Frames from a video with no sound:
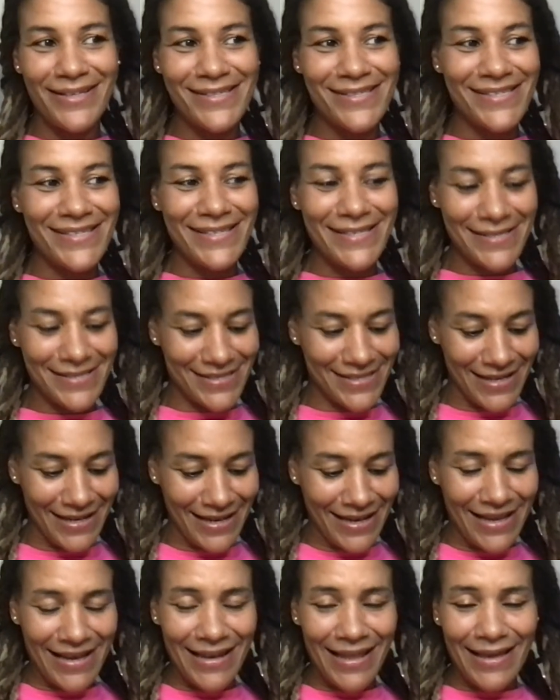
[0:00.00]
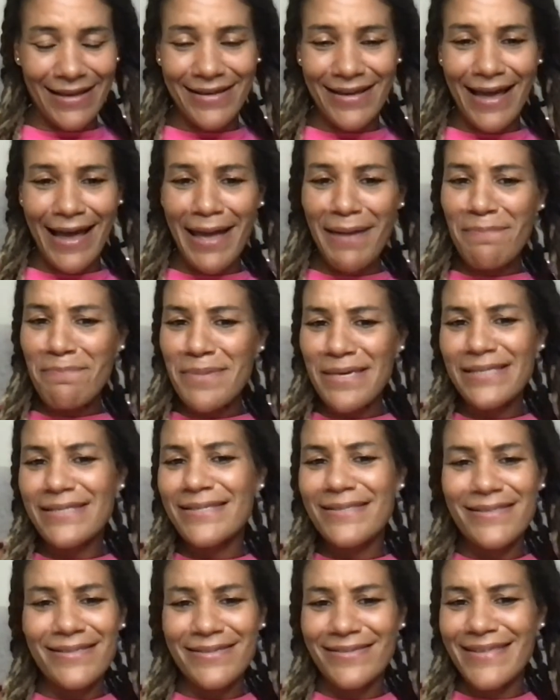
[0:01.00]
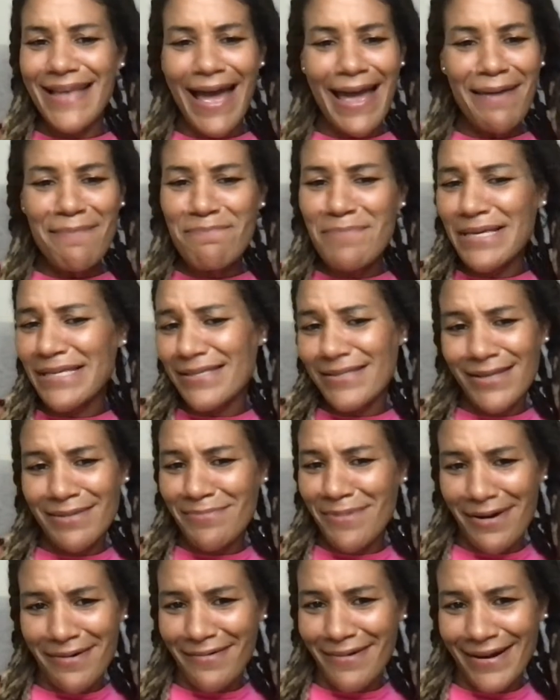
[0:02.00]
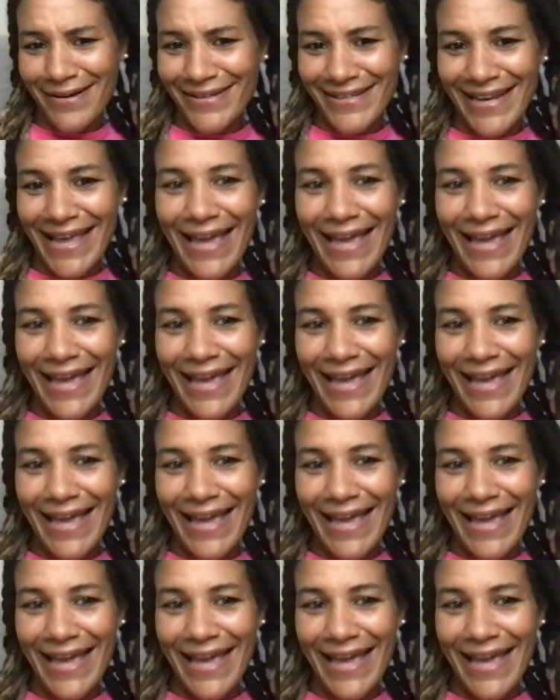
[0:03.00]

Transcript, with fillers: Is is like I miss I miss him already.